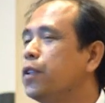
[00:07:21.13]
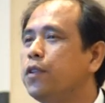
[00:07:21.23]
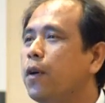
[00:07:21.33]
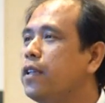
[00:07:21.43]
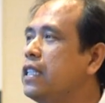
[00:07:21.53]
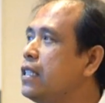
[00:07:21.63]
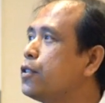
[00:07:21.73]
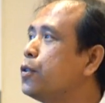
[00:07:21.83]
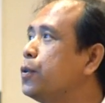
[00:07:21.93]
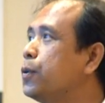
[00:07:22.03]
don't
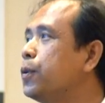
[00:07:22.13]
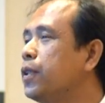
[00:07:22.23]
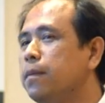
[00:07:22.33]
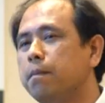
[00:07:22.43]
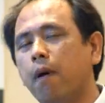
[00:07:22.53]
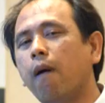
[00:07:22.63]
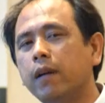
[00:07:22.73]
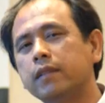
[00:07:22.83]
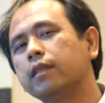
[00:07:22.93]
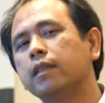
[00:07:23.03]
need to
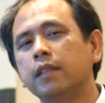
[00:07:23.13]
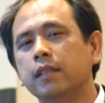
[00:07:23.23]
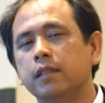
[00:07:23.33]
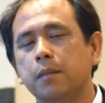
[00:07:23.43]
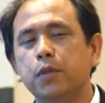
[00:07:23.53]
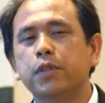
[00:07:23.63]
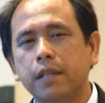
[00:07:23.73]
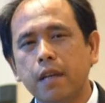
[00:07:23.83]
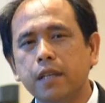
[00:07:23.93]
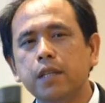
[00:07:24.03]
import the
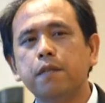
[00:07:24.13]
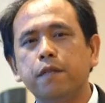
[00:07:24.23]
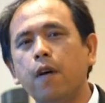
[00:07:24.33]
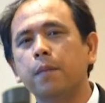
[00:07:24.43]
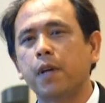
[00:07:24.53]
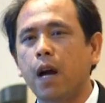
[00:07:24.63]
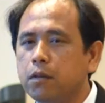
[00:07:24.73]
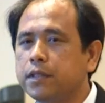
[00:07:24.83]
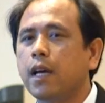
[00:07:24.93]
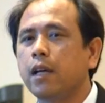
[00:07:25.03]
butadiene from the
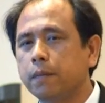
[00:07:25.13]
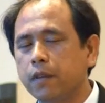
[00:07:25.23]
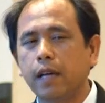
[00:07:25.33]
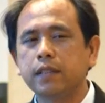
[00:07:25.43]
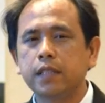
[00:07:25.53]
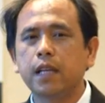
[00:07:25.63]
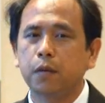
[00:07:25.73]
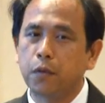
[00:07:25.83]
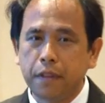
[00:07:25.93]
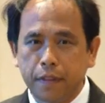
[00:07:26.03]
outside of country,
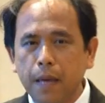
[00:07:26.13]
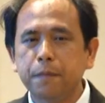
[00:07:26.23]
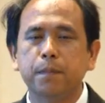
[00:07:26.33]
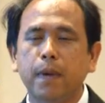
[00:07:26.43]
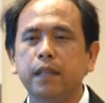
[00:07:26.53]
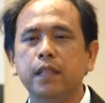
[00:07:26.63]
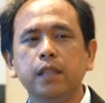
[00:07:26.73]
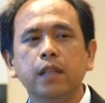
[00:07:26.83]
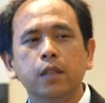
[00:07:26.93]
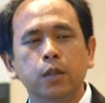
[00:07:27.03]
and we save the
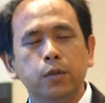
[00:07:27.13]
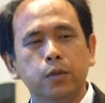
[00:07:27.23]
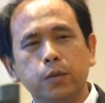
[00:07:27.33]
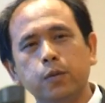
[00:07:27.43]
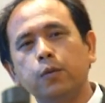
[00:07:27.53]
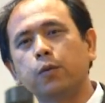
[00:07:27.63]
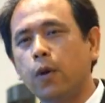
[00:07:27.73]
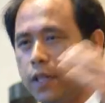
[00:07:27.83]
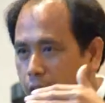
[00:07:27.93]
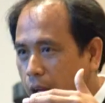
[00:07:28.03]
money to
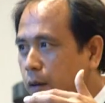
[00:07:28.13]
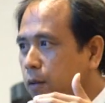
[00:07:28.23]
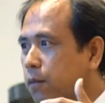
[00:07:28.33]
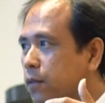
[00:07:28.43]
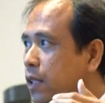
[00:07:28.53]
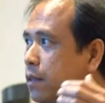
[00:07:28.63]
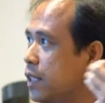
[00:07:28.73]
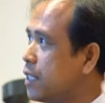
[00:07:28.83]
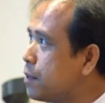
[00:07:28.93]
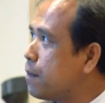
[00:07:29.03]
going out.
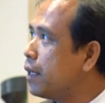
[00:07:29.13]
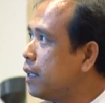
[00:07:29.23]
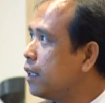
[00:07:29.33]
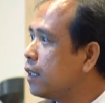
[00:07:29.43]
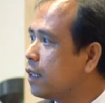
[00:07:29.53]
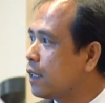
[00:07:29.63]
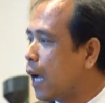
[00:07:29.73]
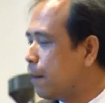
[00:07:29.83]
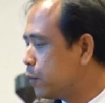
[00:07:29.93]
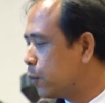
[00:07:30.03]
This money
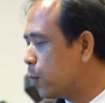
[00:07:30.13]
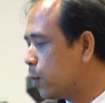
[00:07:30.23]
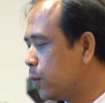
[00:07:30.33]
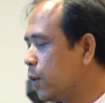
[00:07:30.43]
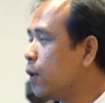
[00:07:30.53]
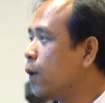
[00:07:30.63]
come to